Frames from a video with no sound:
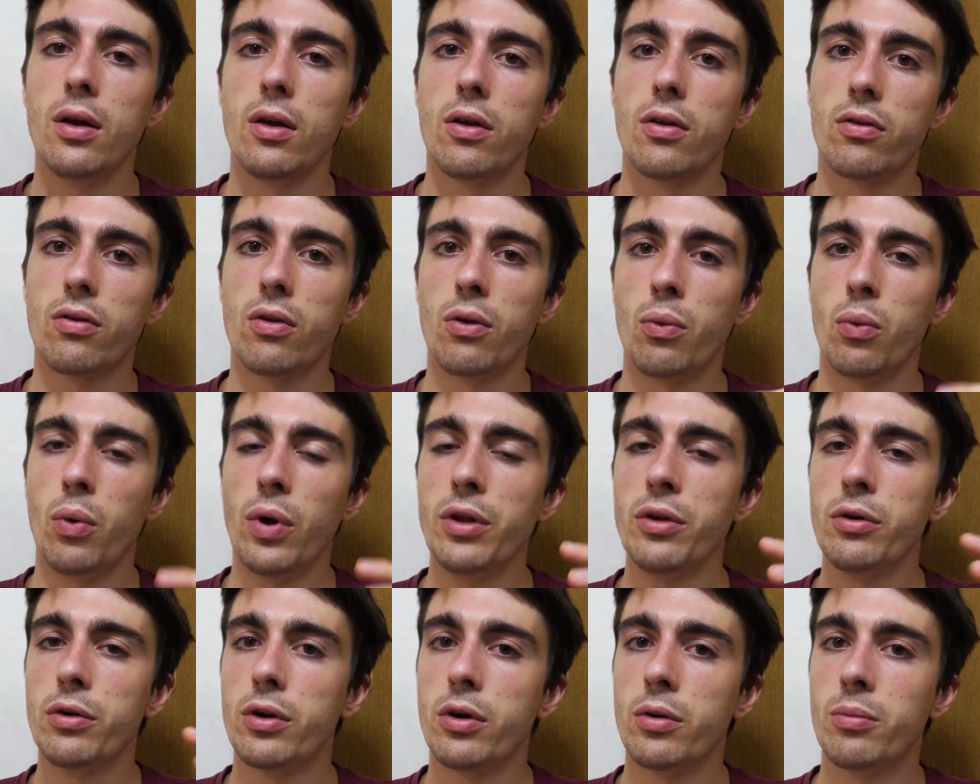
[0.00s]
So
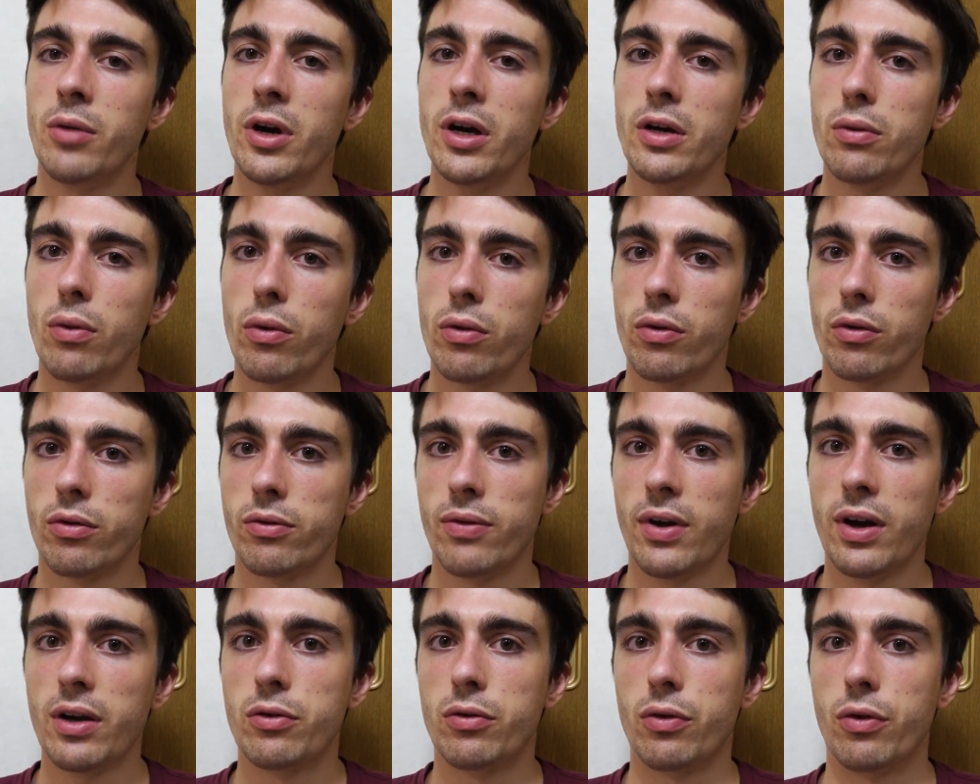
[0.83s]
when you combine all those
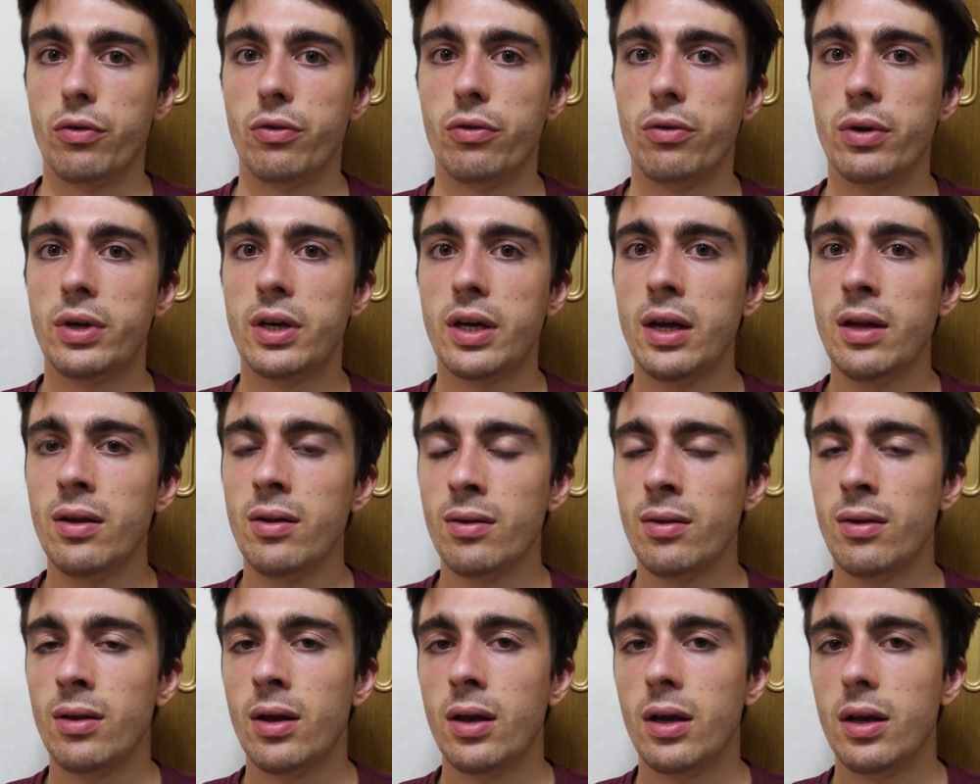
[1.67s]
factors, you
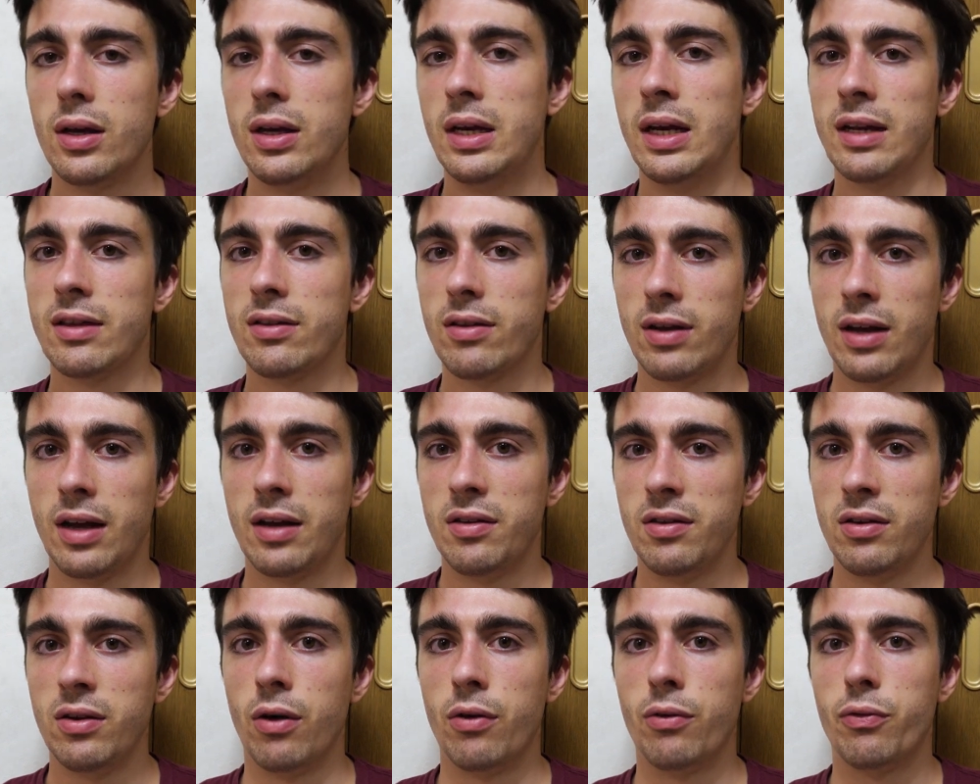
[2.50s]
can get an
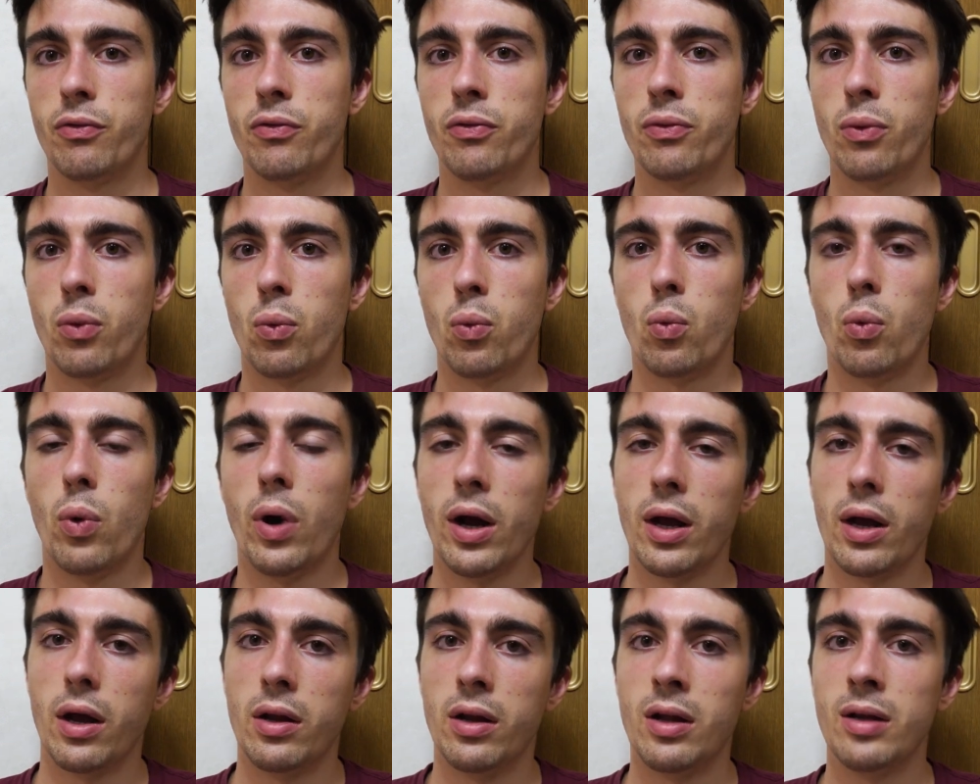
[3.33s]
idea of
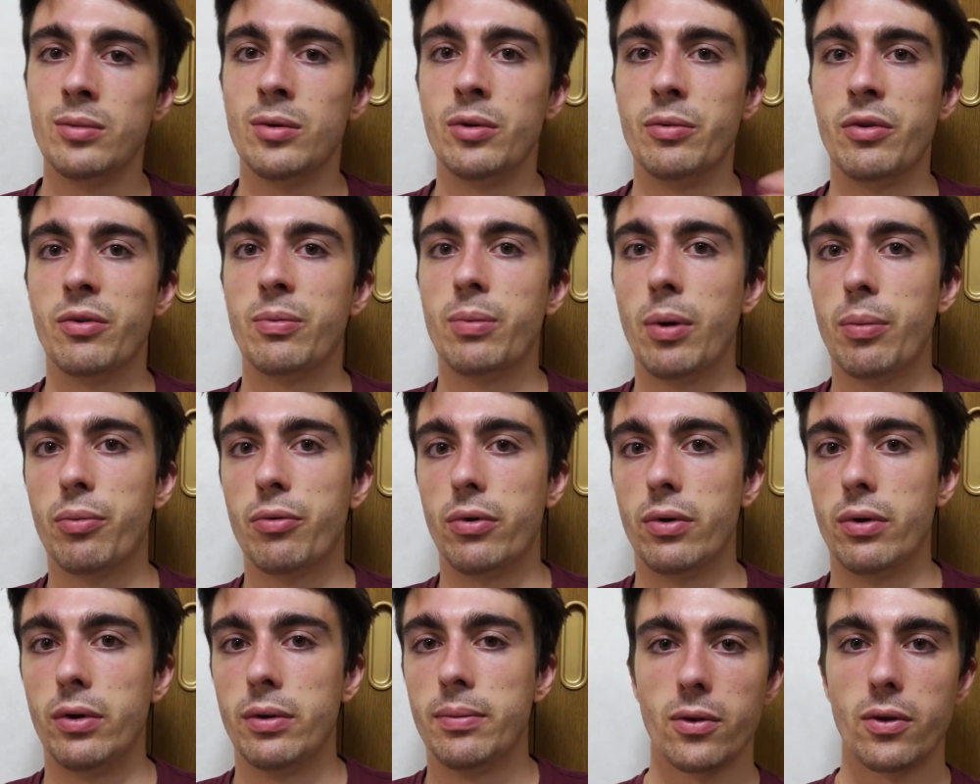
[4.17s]
why an album is
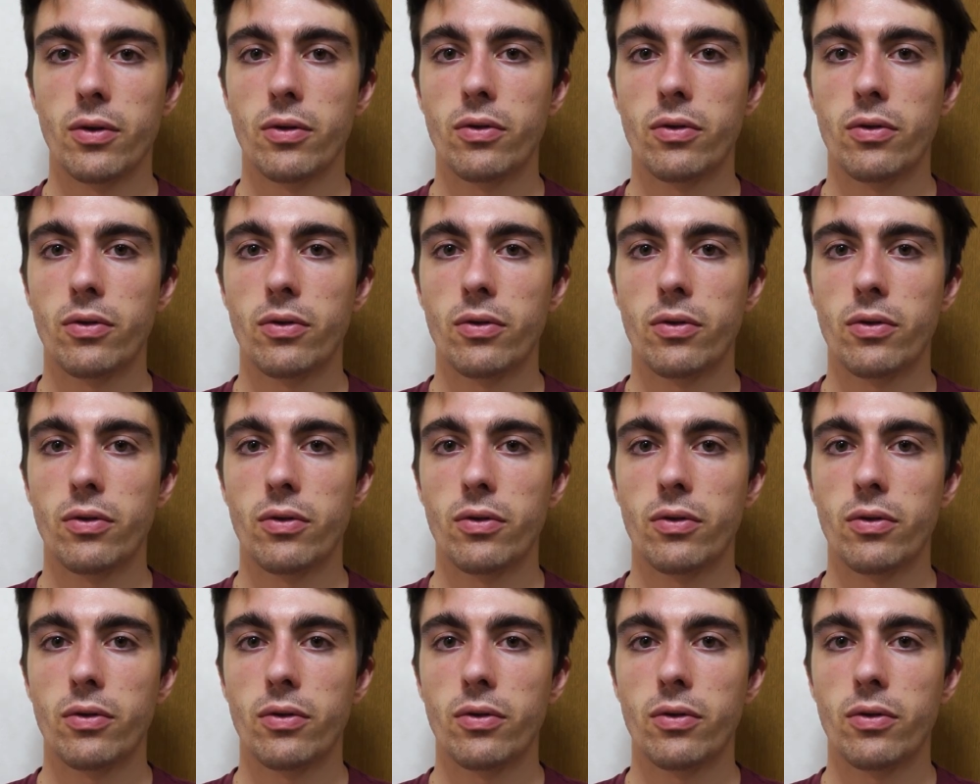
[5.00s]
popular.